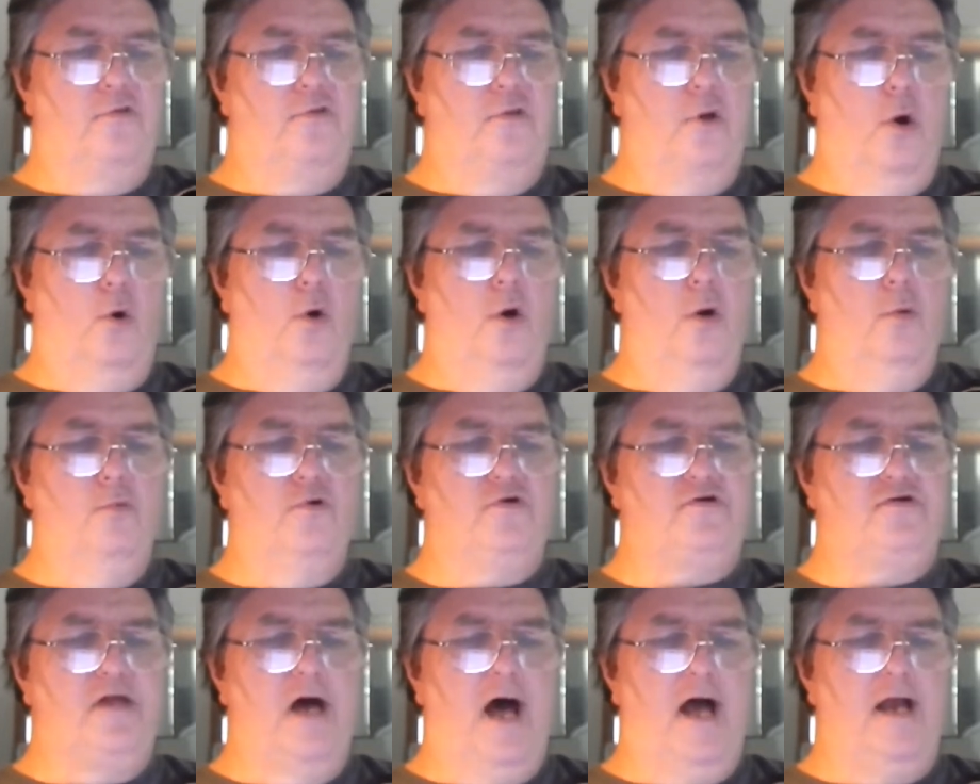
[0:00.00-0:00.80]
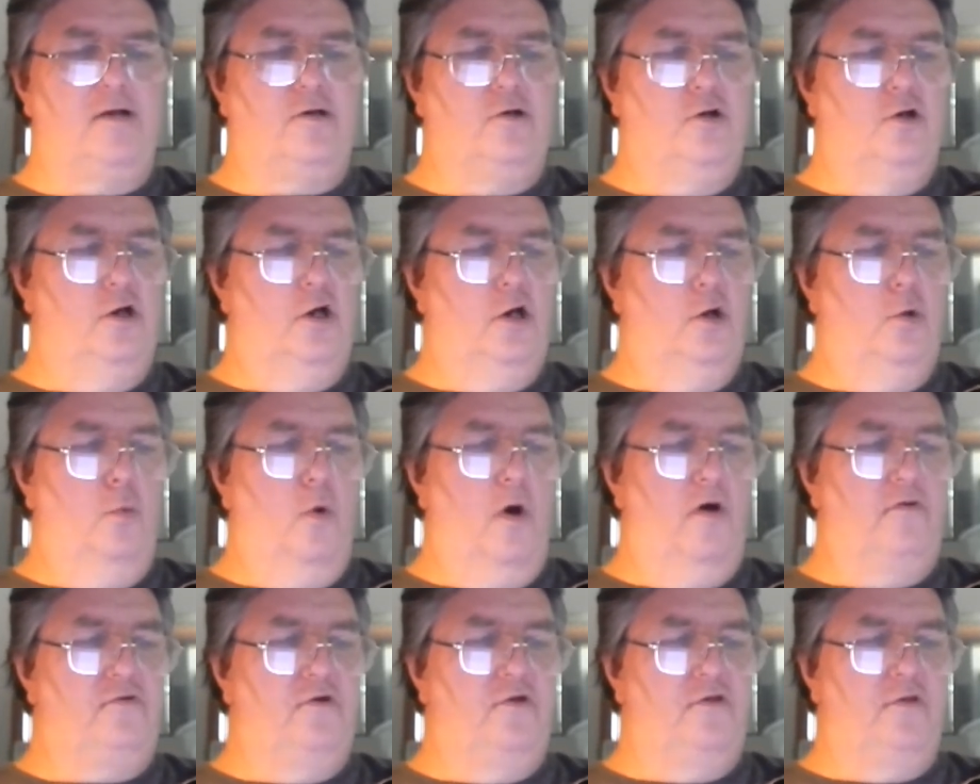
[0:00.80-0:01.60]
though it was not clear
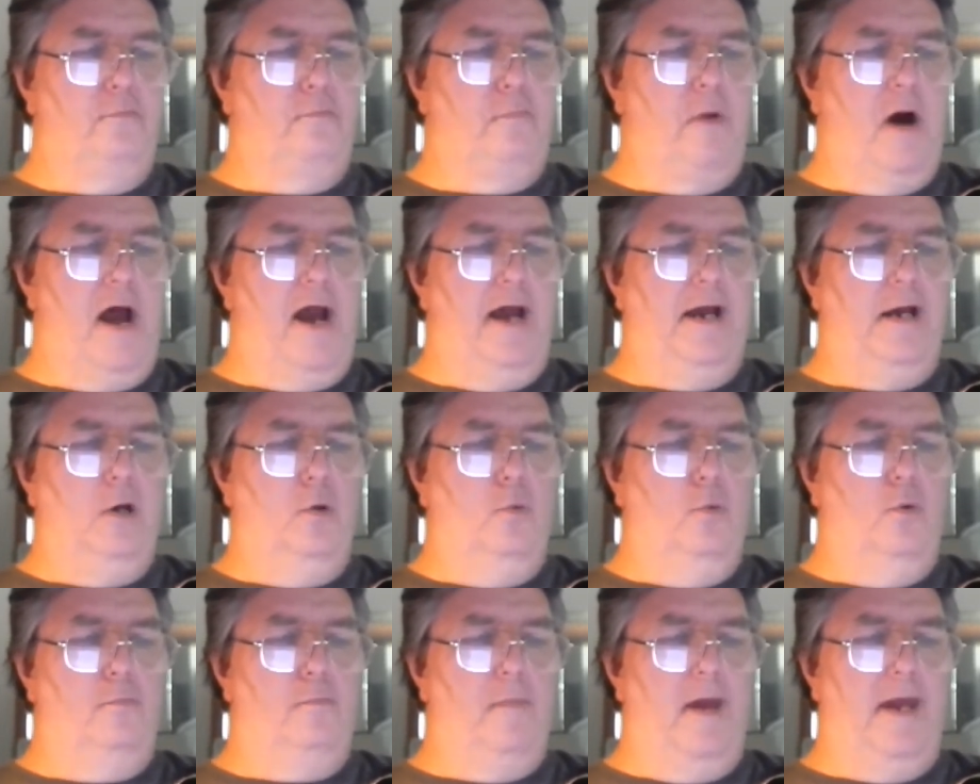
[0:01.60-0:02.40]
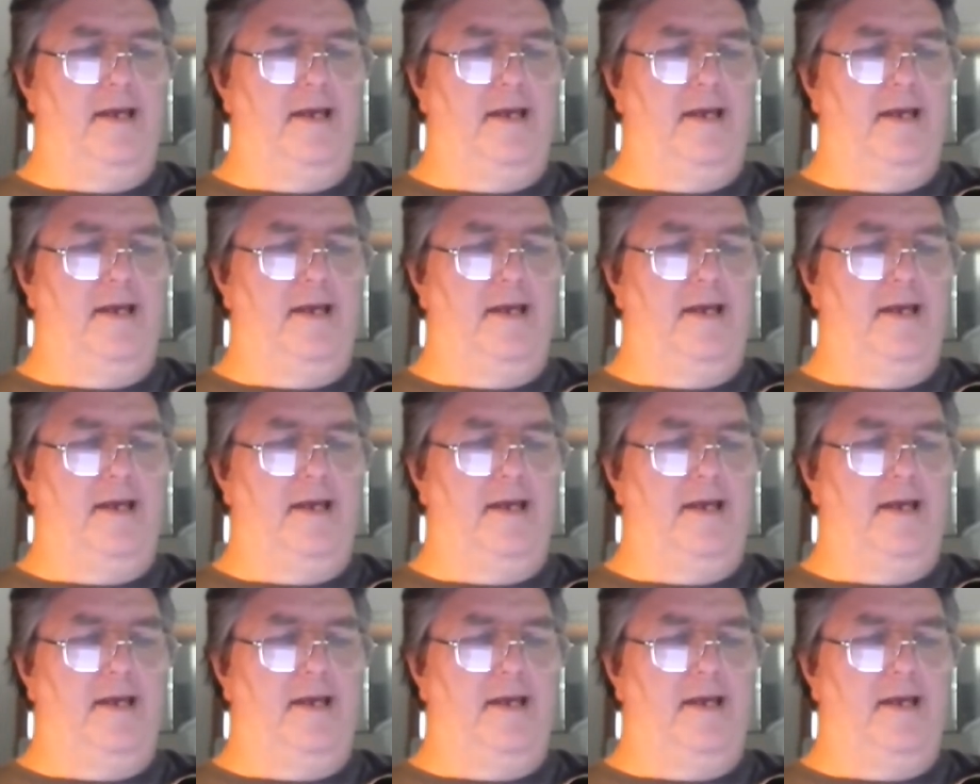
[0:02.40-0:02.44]
whether the buyer would